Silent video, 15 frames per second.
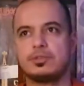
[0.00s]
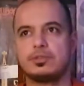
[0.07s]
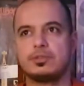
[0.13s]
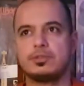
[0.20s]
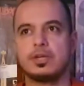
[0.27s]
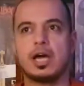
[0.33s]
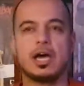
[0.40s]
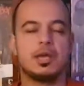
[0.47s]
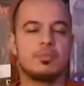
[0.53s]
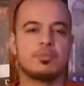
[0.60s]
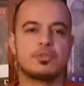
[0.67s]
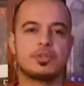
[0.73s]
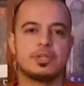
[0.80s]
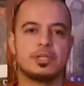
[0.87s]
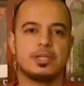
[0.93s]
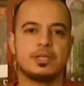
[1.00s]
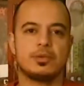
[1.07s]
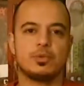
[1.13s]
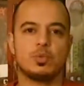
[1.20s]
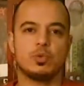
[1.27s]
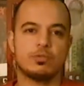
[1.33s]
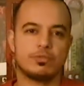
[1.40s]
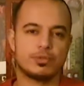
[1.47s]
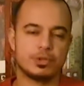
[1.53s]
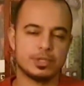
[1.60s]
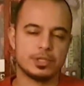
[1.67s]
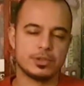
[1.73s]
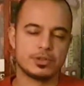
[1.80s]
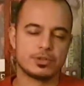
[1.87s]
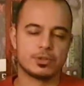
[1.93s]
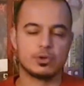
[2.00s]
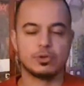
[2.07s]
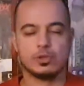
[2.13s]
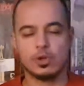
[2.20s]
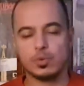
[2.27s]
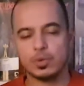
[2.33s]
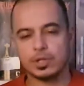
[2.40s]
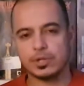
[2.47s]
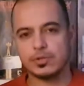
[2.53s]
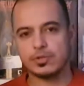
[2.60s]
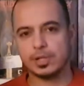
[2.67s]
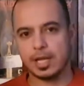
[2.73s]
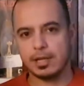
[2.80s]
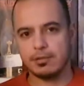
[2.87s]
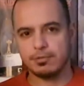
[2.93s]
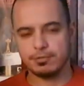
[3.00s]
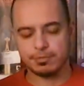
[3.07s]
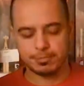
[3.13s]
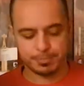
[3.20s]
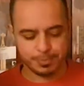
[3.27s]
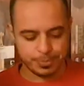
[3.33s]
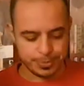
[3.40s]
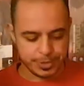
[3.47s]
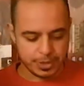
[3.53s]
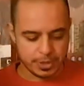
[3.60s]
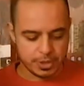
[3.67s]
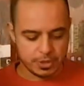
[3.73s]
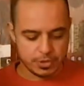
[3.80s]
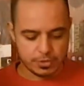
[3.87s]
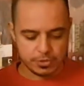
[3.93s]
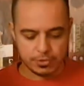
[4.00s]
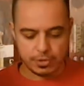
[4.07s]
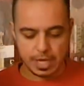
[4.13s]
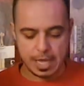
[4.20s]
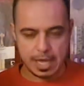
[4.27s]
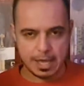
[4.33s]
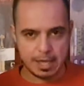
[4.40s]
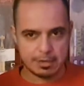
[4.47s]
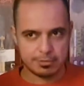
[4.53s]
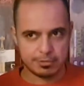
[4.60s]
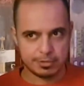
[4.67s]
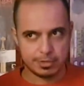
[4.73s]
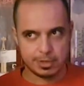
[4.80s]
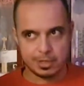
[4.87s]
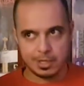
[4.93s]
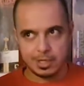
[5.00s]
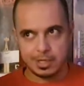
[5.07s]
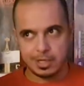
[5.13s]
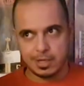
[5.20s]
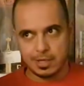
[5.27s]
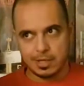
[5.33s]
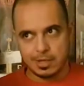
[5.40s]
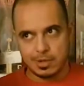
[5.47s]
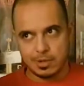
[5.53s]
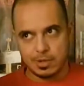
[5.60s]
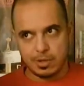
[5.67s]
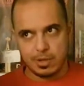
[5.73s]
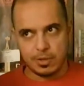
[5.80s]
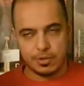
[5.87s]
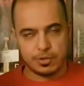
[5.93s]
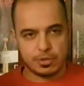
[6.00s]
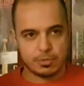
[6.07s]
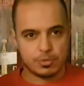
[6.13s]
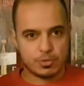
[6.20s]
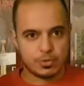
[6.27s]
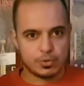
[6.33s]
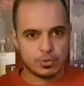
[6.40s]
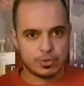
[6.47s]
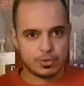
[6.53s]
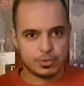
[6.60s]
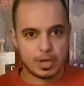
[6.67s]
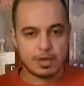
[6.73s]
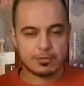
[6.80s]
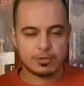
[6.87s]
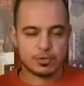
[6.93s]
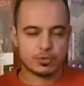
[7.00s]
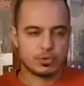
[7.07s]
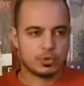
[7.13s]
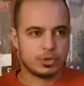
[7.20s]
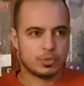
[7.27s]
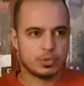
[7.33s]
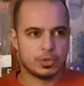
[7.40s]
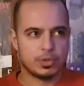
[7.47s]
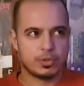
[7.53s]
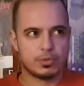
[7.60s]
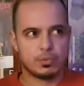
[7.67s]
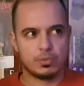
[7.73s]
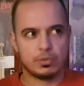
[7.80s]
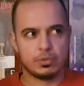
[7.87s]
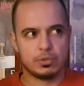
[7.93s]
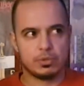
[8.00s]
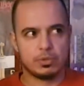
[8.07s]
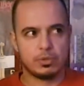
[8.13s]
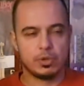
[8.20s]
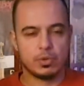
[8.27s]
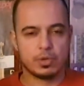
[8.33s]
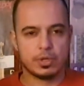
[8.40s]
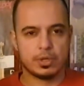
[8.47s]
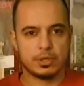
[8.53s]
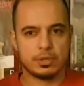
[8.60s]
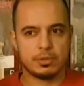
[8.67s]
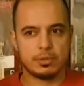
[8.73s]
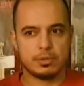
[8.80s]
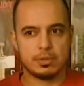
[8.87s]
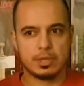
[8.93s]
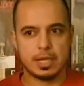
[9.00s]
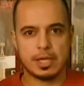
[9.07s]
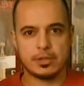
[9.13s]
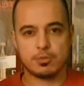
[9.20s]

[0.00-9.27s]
times in Wolverine's or Logan's life. So you have some story. You have a story with Logan as